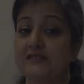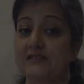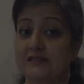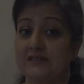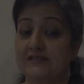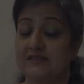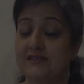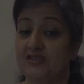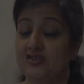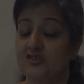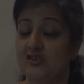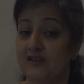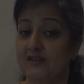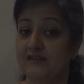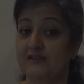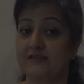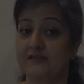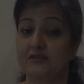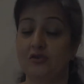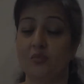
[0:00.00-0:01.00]
such
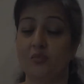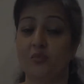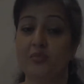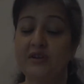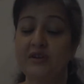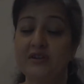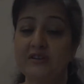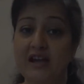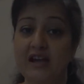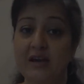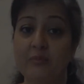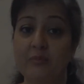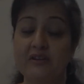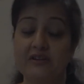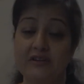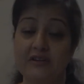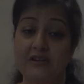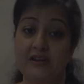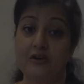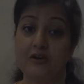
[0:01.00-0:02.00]
as your
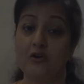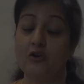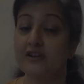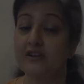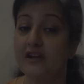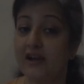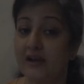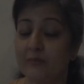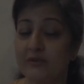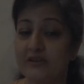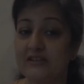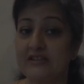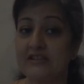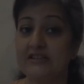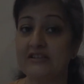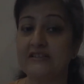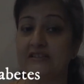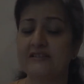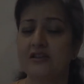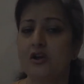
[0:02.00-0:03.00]
pre-diabetic or
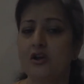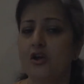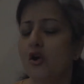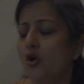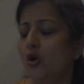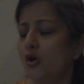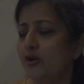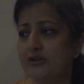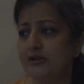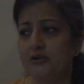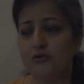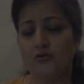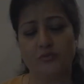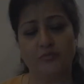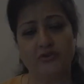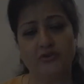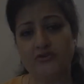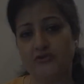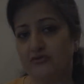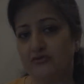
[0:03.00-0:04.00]
diabetes, or it could
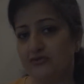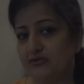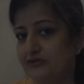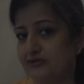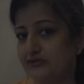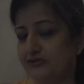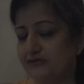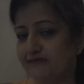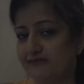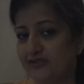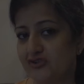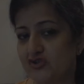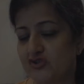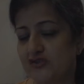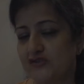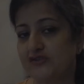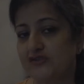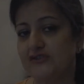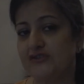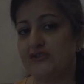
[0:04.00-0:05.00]
be due to the
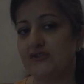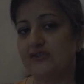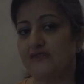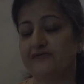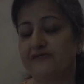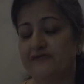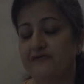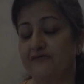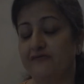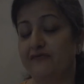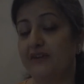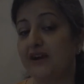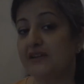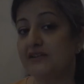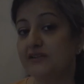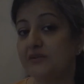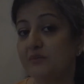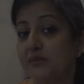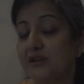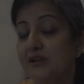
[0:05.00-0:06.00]
deficiency of
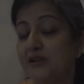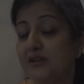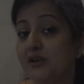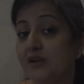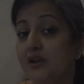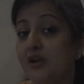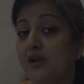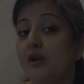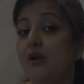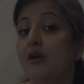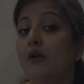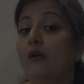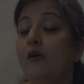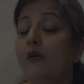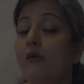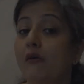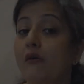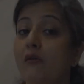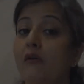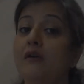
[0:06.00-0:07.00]
vitamin
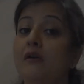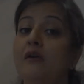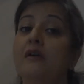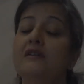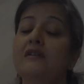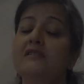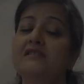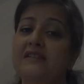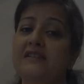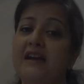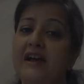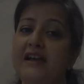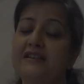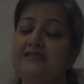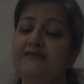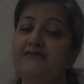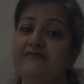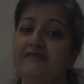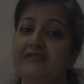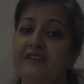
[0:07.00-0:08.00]
or a side
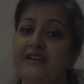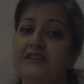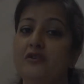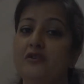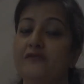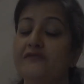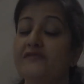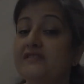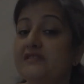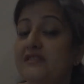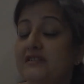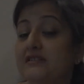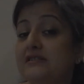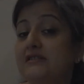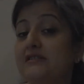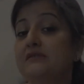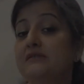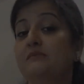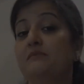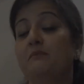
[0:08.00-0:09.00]
effect of
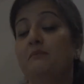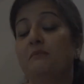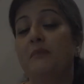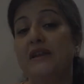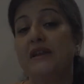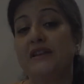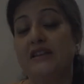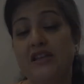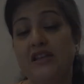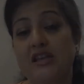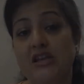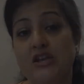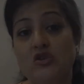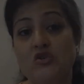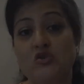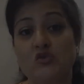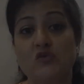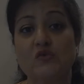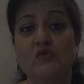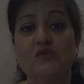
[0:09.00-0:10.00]
certain
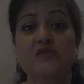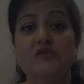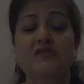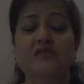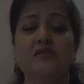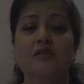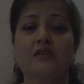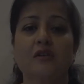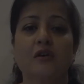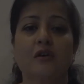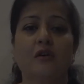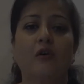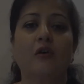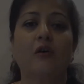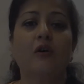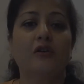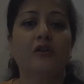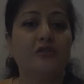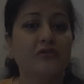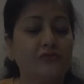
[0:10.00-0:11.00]
medications
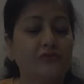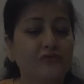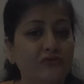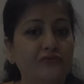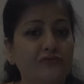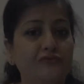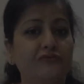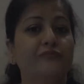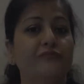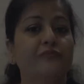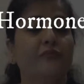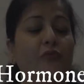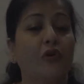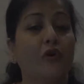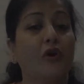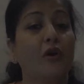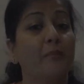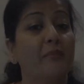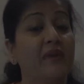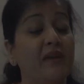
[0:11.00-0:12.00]
or
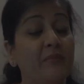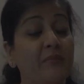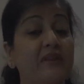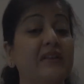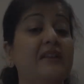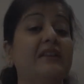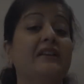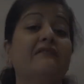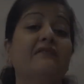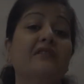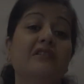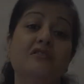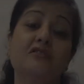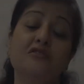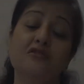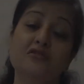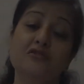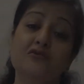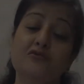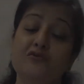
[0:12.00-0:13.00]
maybe even
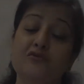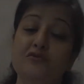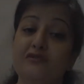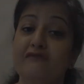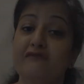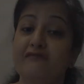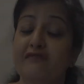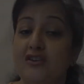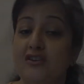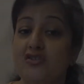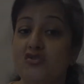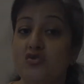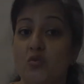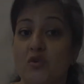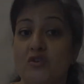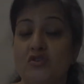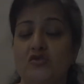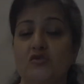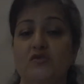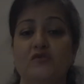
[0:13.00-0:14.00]
due to the
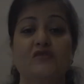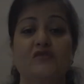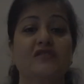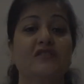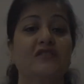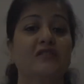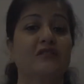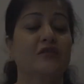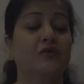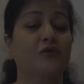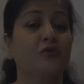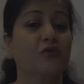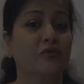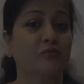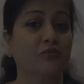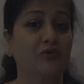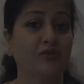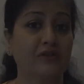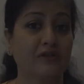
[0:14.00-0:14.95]
fluctuations in the hormonal